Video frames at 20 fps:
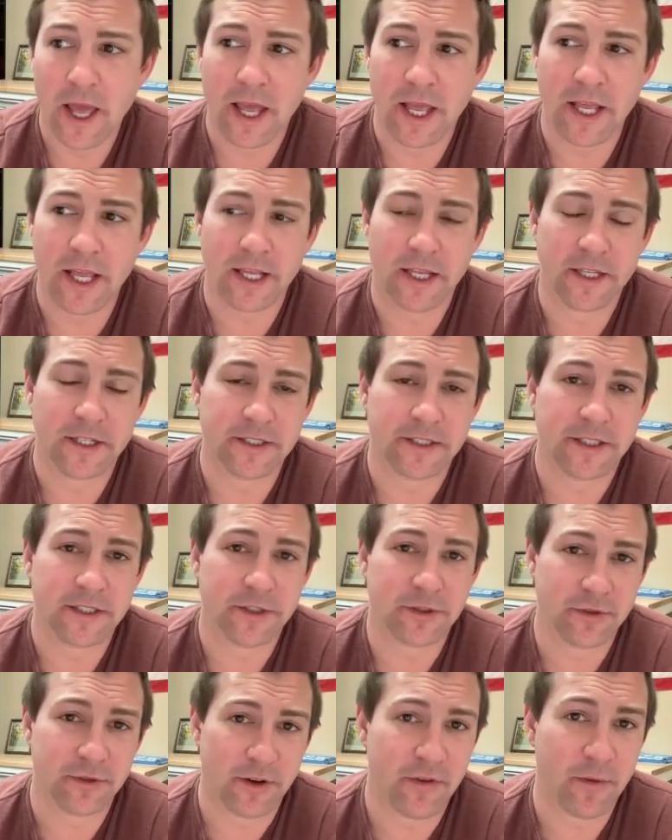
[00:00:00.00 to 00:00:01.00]
is
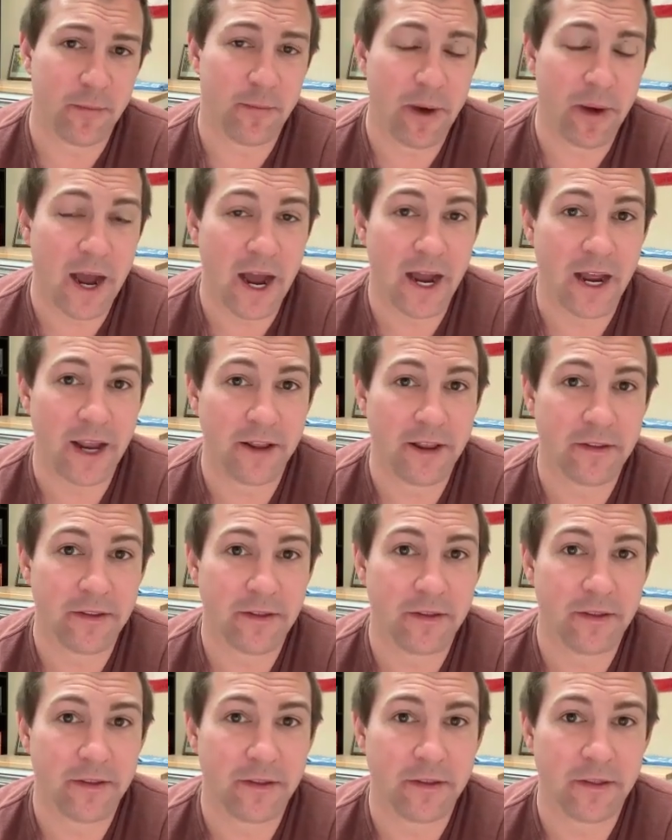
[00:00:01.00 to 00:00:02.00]
driven by
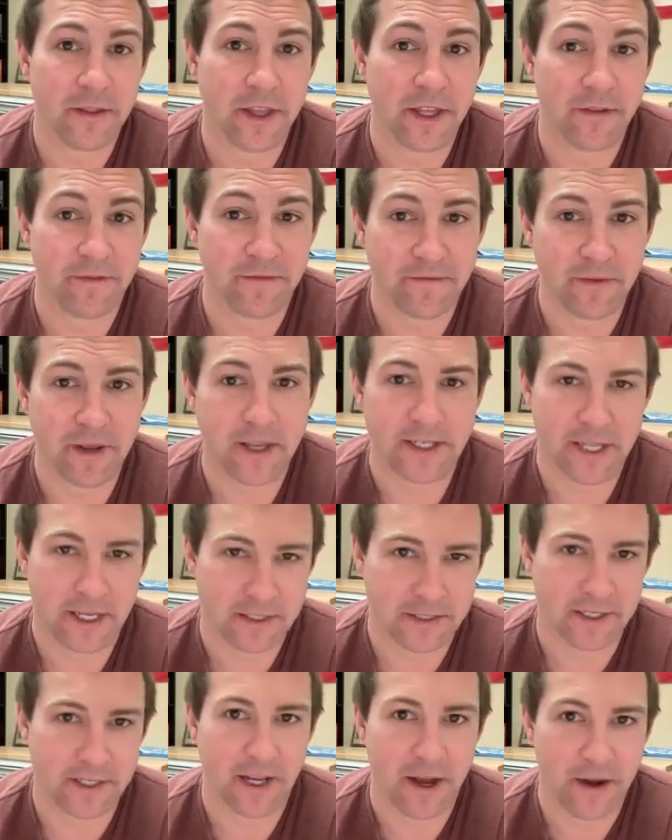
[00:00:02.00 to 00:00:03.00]
the
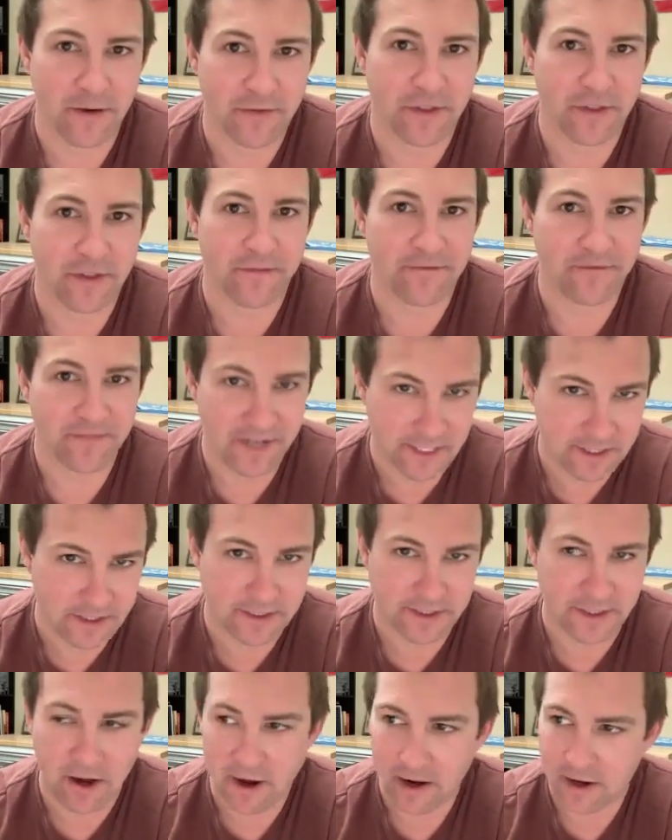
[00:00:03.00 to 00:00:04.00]
intensity of the
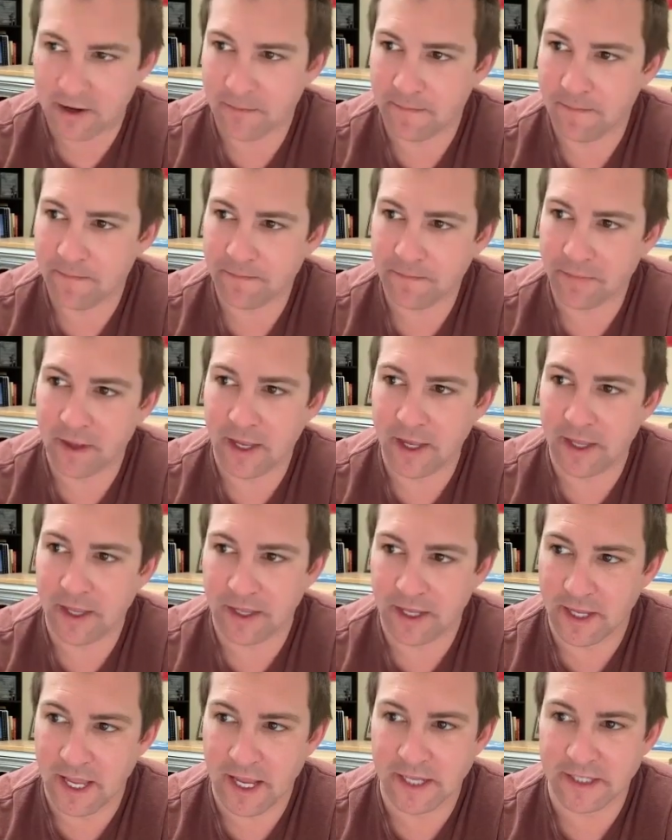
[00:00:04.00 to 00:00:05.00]
feedstock. In the
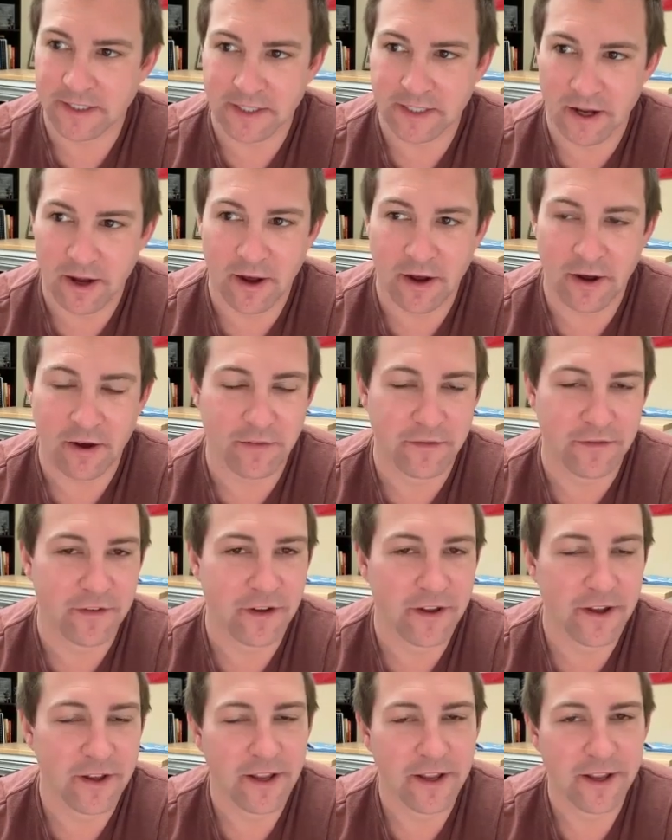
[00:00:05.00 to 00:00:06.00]
case of
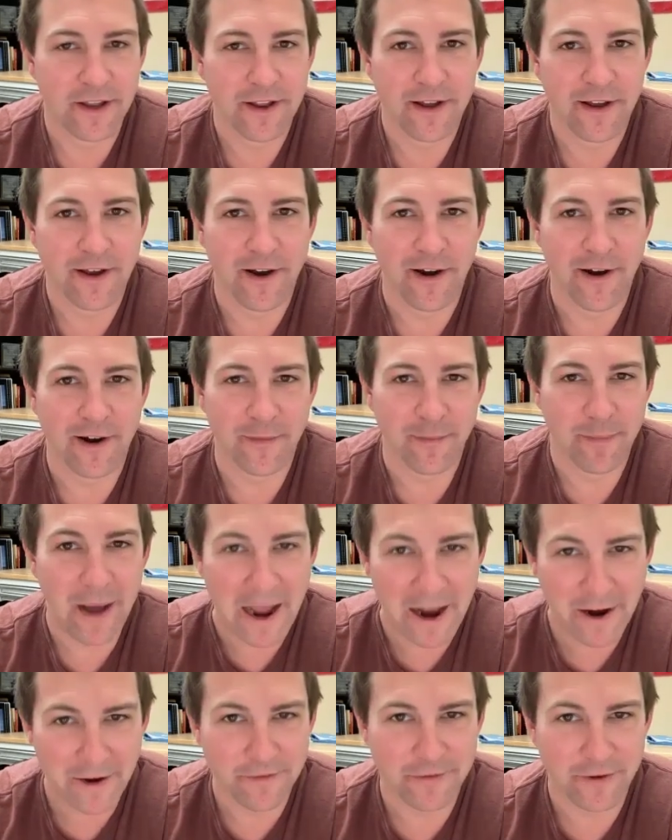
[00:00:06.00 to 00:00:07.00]
our
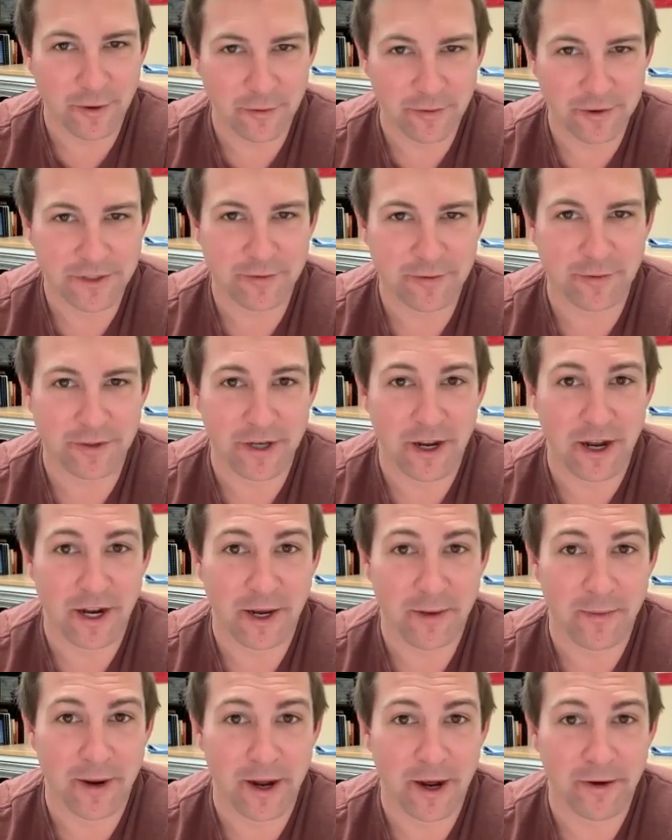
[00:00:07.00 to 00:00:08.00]
biofuels, we're
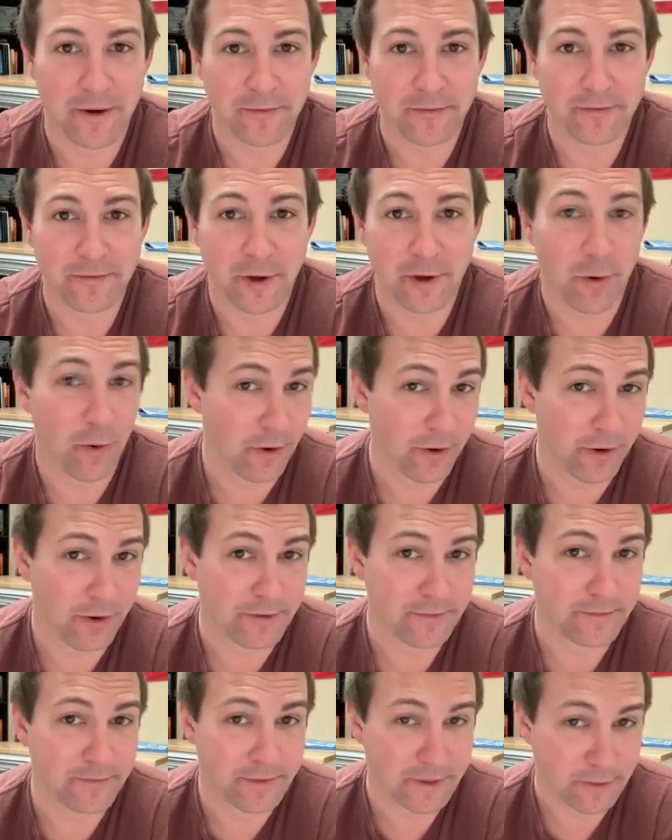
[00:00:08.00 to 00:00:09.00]
talking about corn
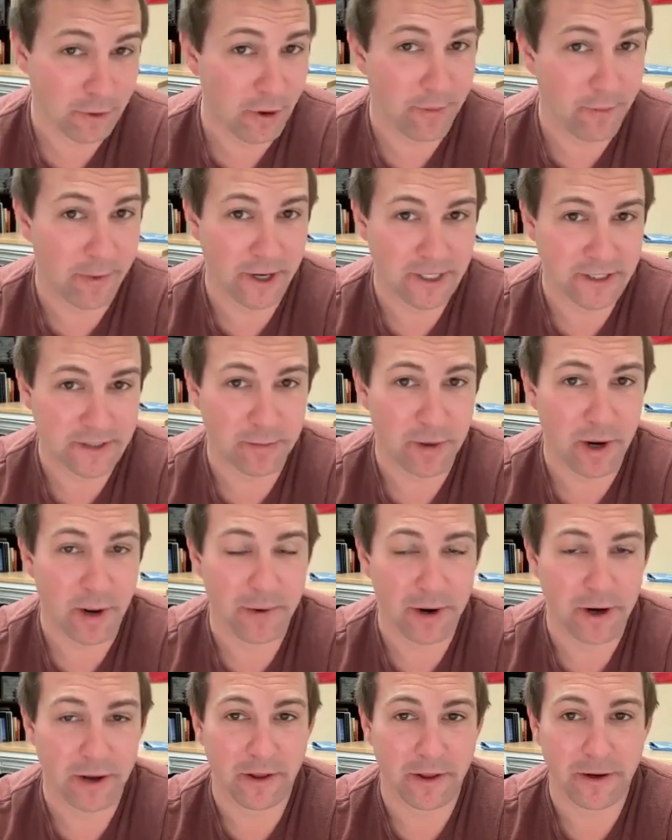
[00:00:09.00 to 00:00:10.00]
and soybeans
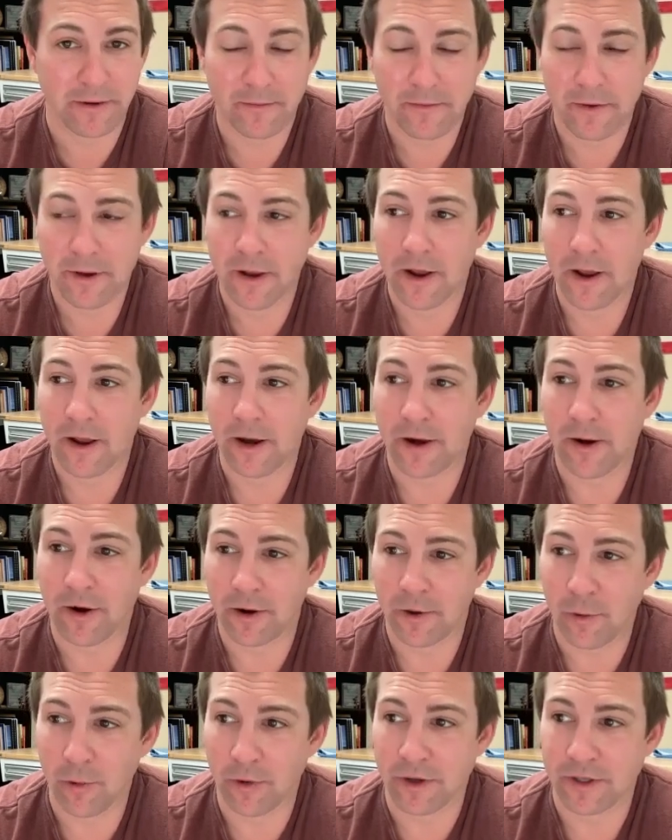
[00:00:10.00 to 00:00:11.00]
primarily. And our
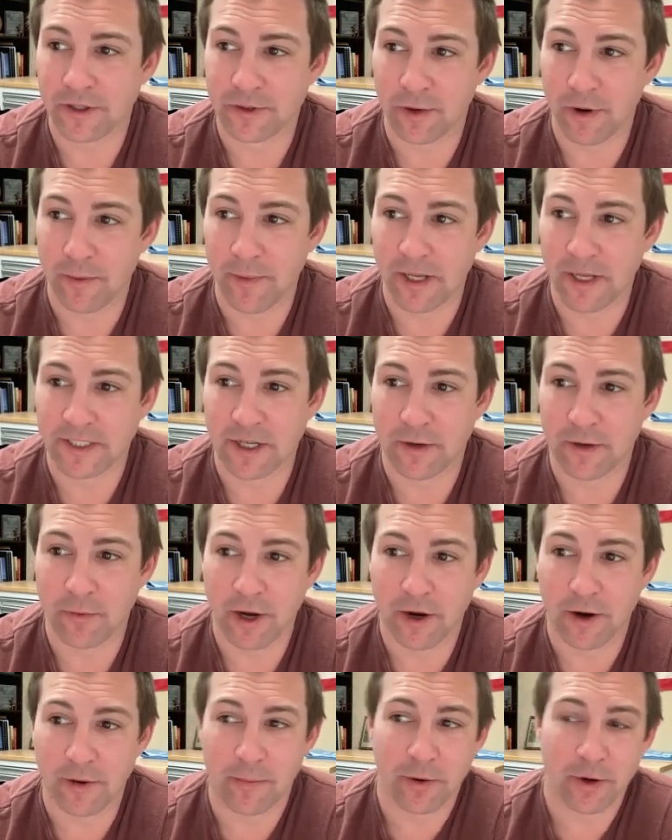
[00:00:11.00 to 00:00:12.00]
corn and soybeans that
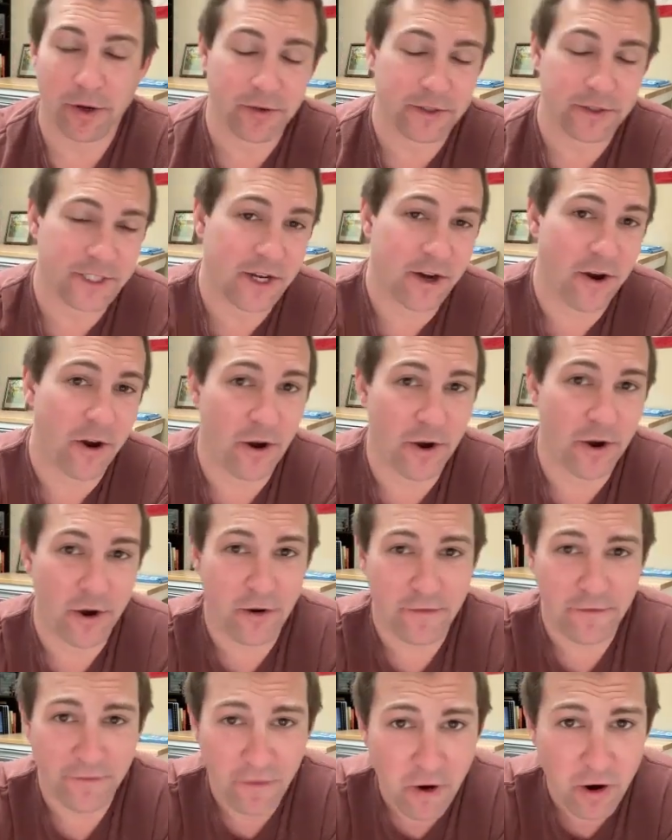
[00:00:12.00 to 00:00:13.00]
we are producing on
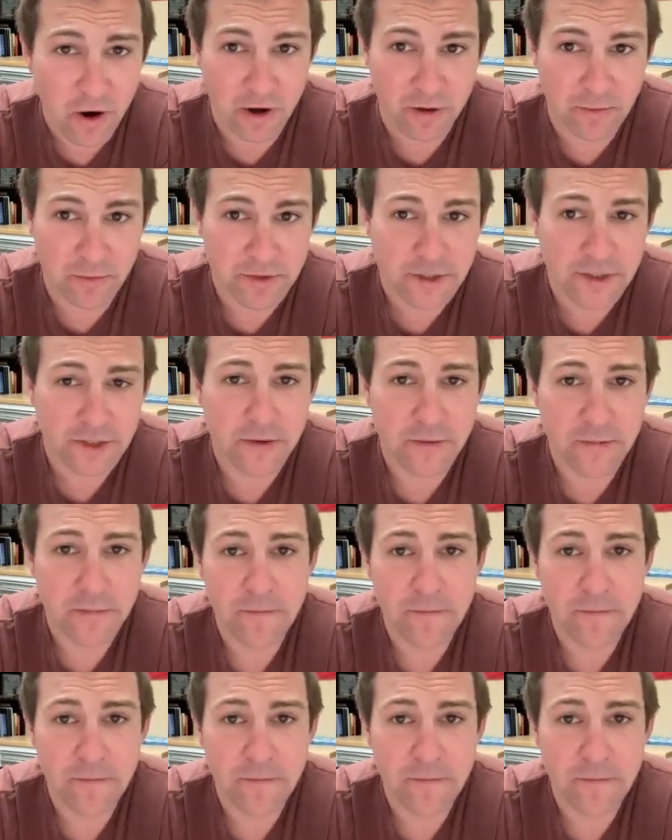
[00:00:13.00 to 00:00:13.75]
our farms